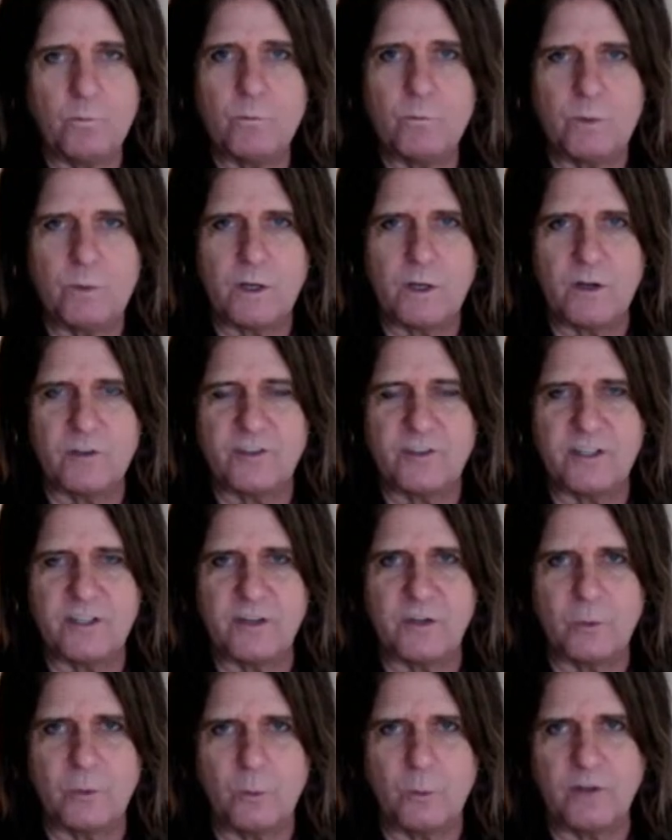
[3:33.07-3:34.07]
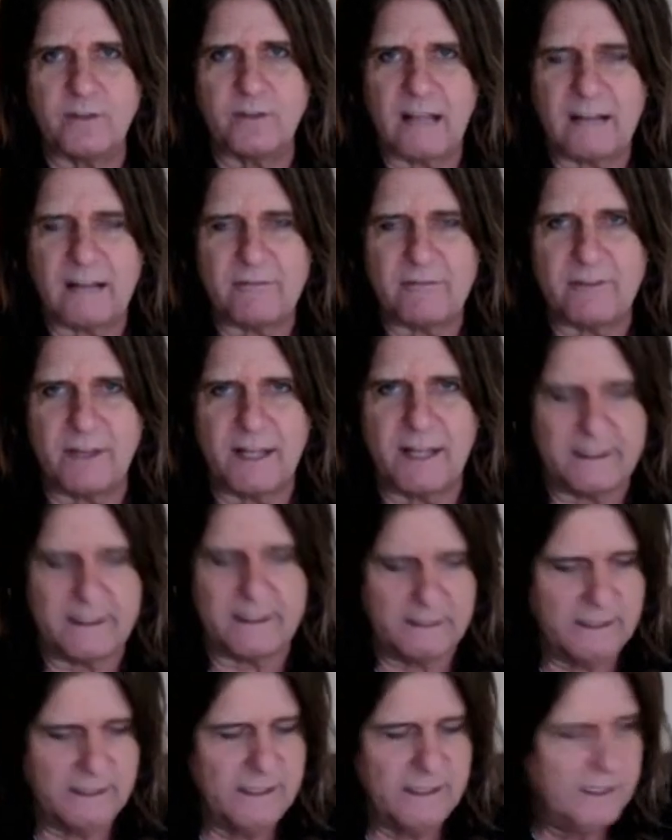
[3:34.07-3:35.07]
we continued to work after that.
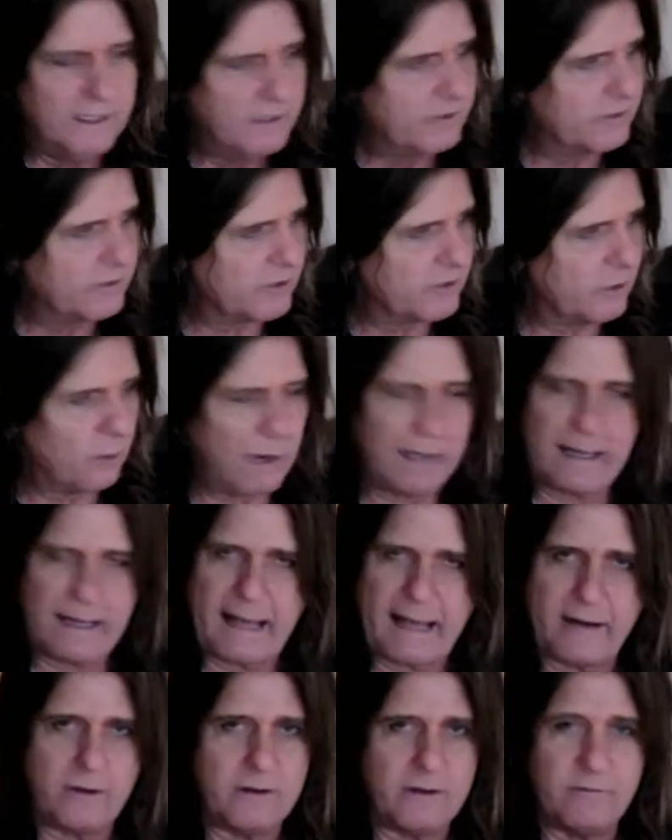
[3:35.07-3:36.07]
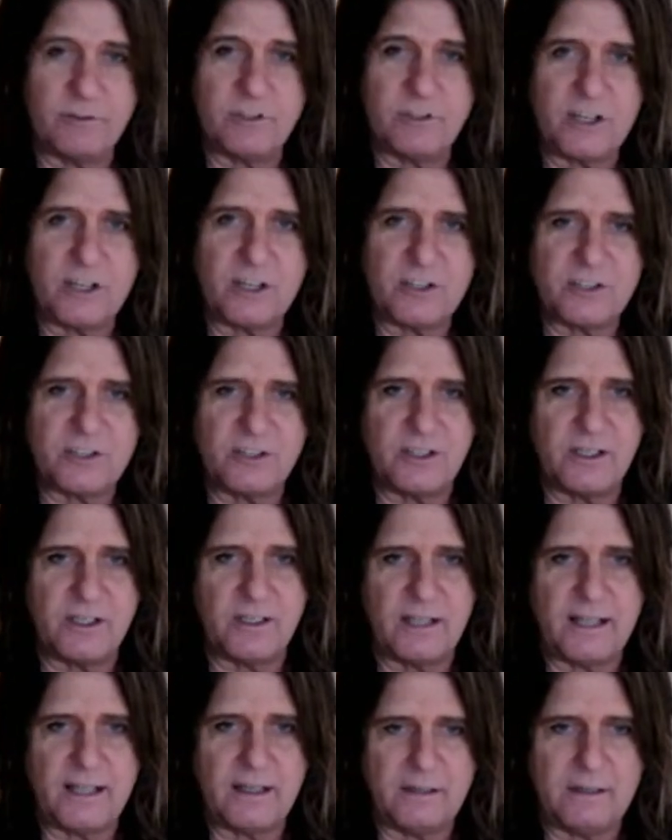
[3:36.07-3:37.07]
So I got an invitation in
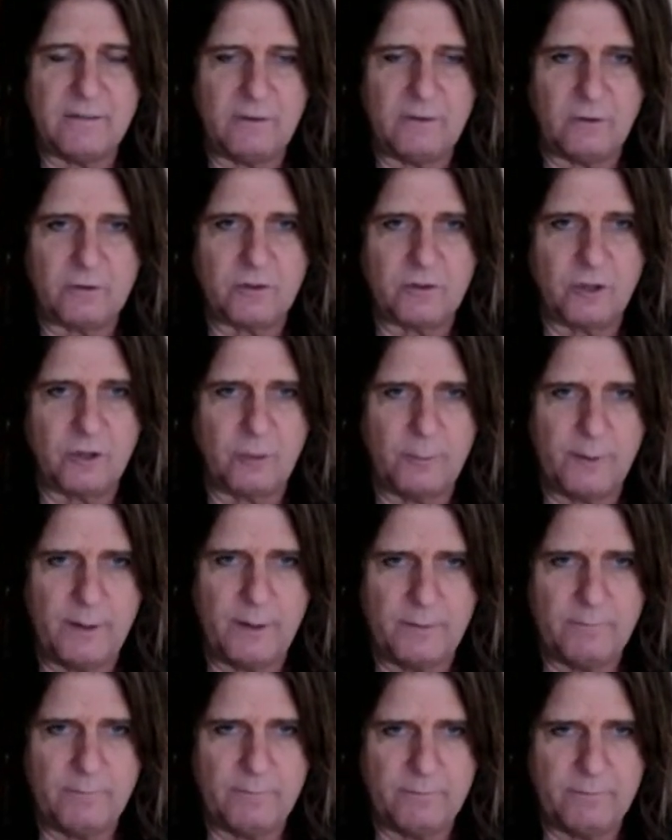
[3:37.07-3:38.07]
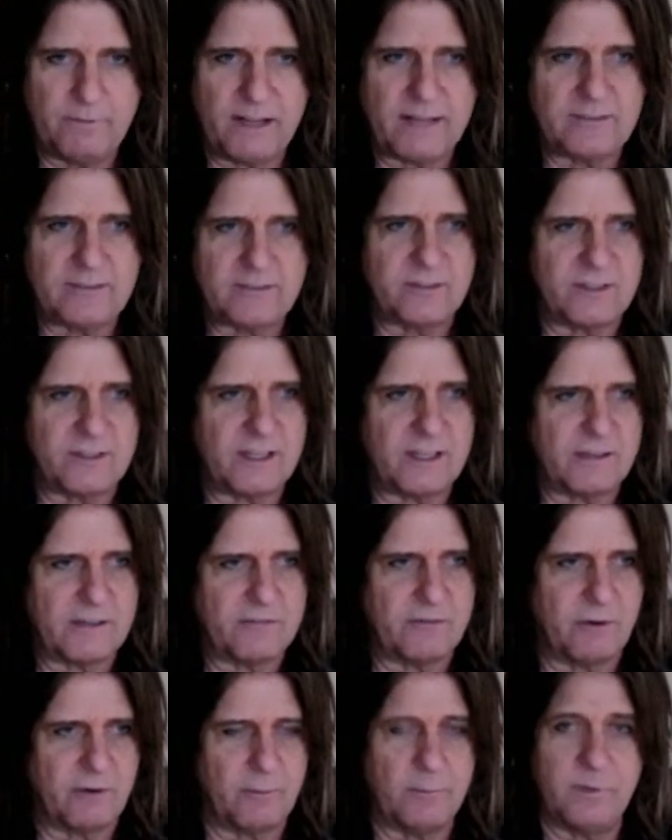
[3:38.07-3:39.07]
October 86
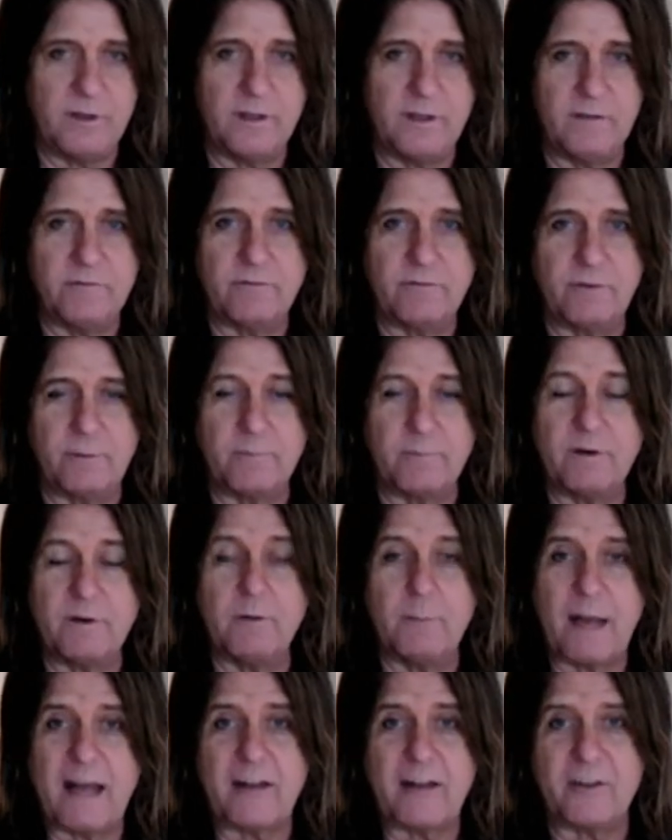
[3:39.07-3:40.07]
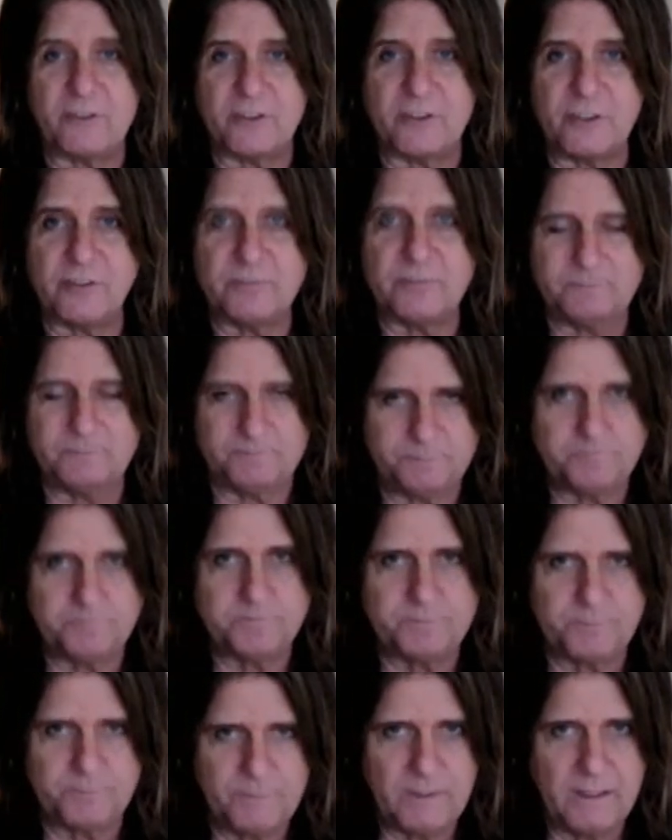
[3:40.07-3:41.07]
from their manager.
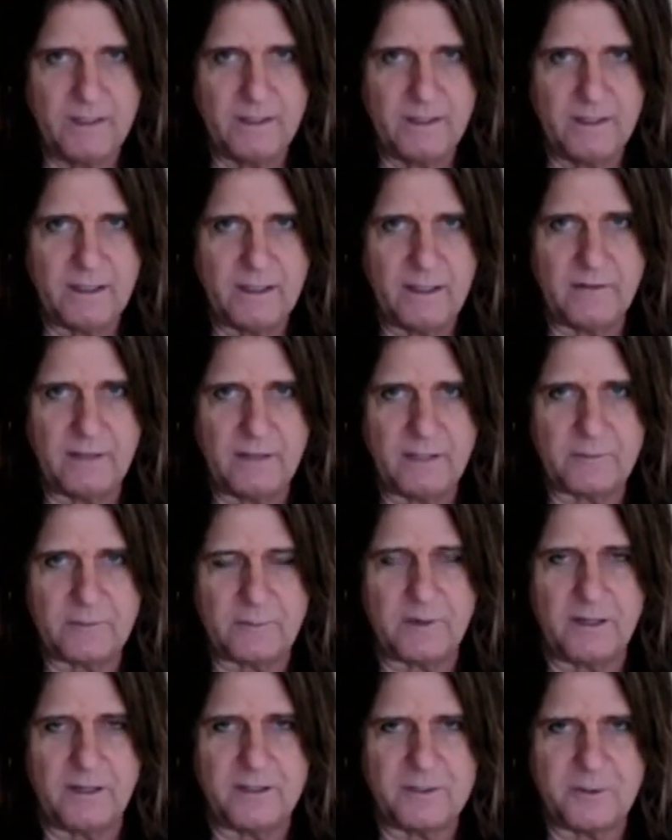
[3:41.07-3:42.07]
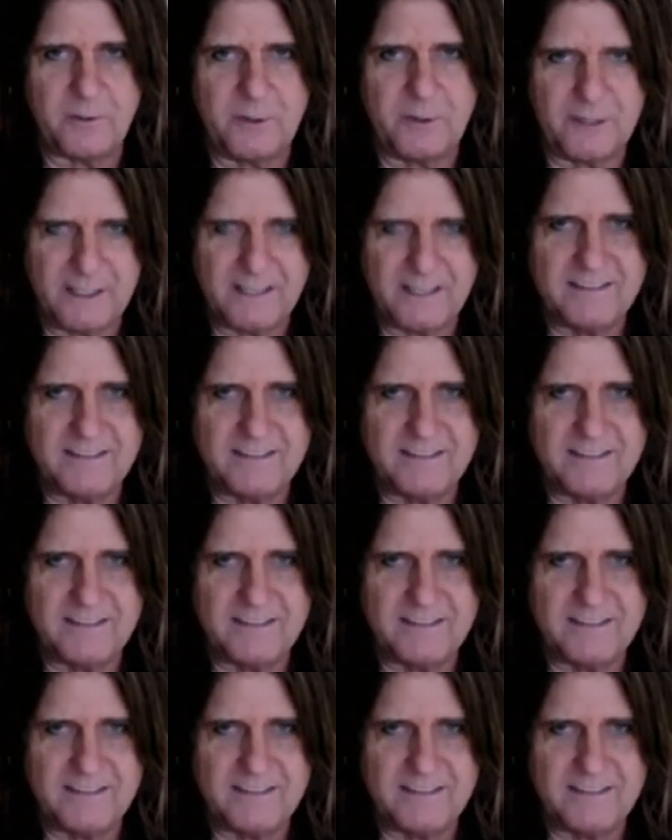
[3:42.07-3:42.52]
And that's when I joined.